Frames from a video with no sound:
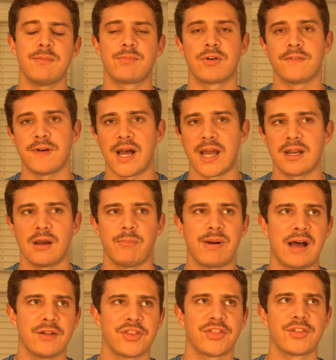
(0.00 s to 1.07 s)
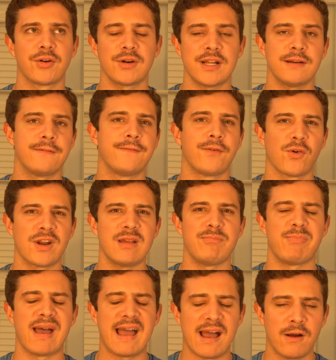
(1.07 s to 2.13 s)
provide about 30 to 40
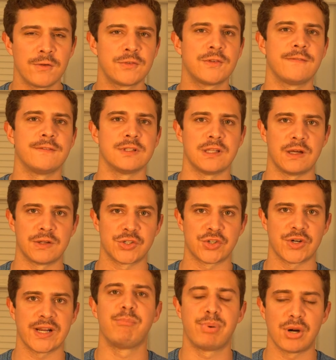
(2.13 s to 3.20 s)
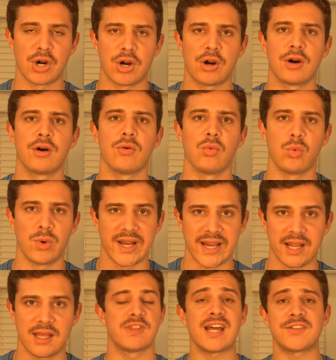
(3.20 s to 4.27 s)
pounds of laundry per
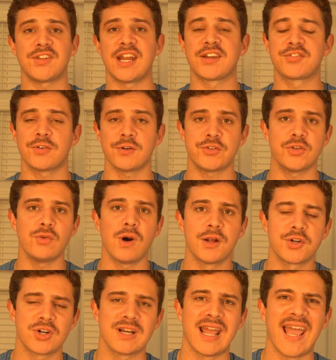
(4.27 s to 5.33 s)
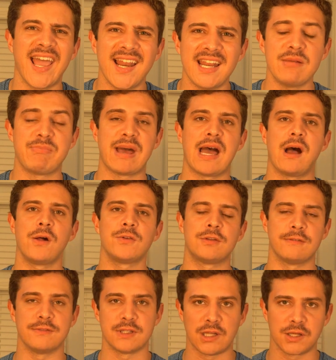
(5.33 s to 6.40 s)
week. That's an extra 280
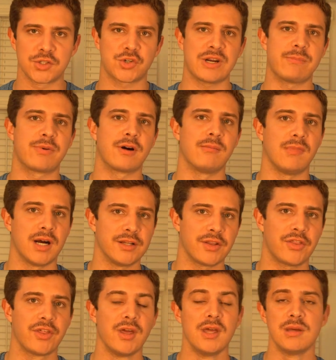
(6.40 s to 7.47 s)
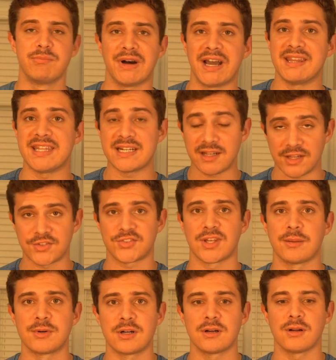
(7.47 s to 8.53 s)
pounds of laundry per month. By the end of the
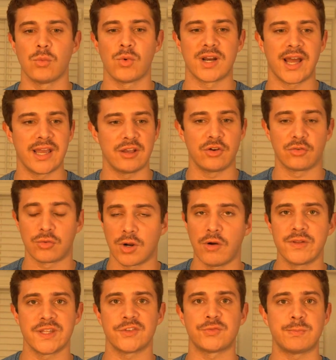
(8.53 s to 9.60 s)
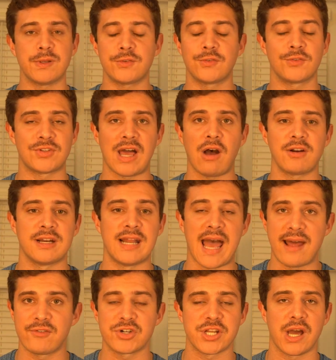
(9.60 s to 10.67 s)
summer, when I grow this business out and
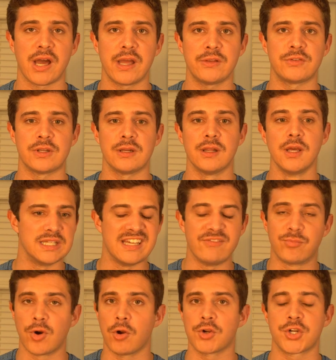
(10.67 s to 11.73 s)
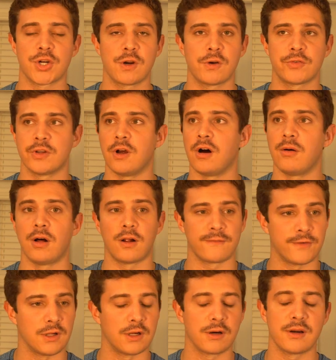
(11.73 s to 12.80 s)
advertise and leave brochures in all
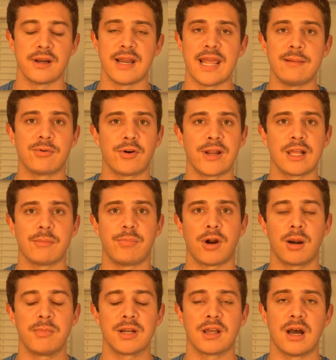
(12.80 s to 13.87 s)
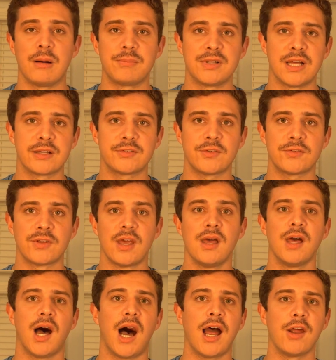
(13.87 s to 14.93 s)
of our neighboring apartment complexes,
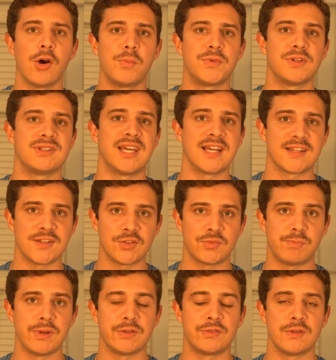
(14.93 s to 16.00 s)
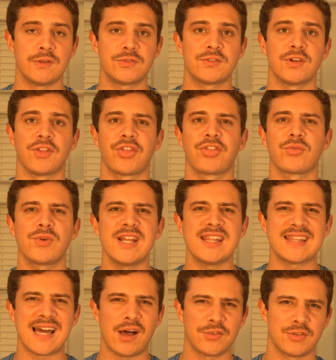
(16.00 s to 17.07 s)
I hope to take this business to
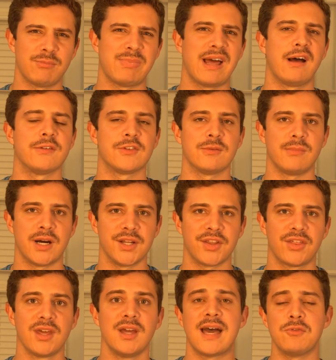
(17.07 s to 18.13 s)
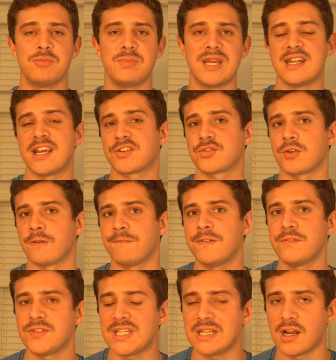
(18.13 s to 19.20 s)
3,000 pounds a month. That would be an extra
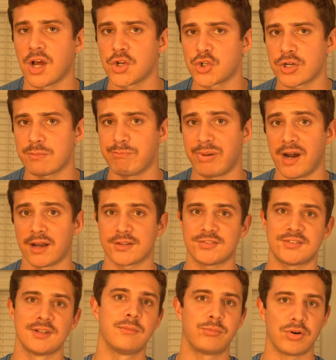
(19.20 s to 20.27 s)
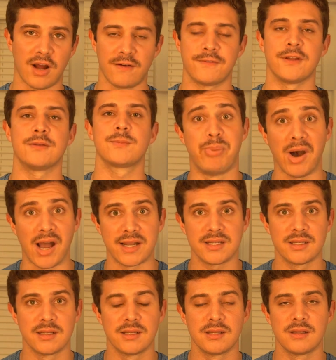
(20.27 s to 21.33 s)
$1,500 profit,
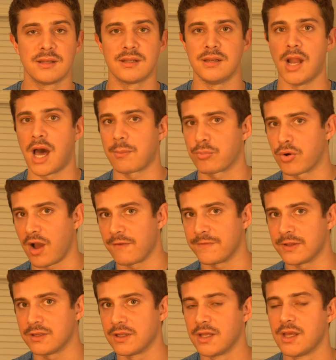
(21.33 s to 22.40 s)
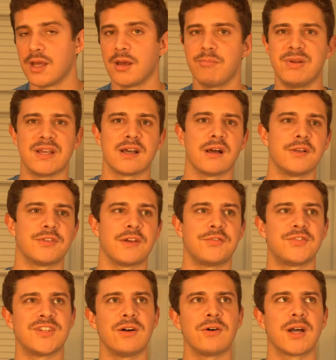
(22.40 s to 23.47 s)
but not profit, because I've
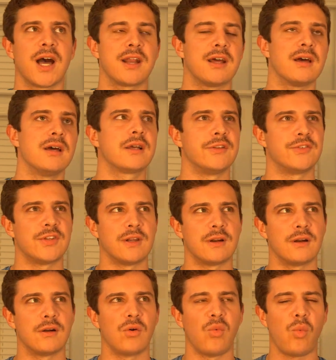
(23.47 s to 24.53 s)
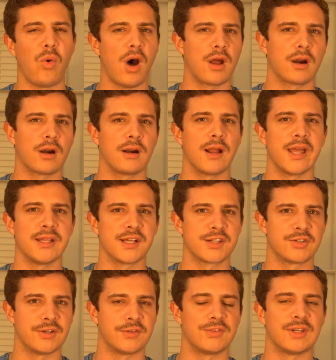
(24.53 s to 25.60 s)
still gotta consider water,
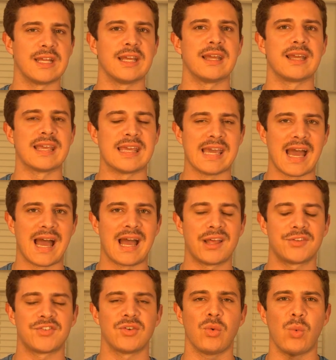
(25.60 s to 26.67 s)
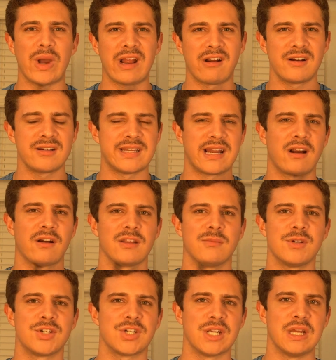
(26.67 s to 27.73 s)
electricity, gas, wear and tear on
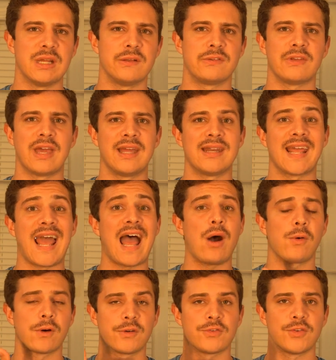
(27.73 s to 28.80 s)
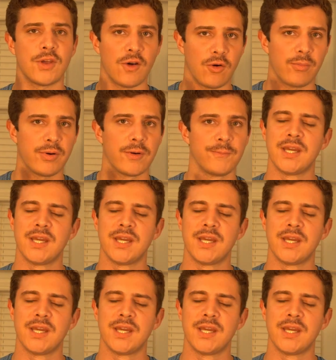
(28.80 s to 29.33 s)
the machines, and our soap.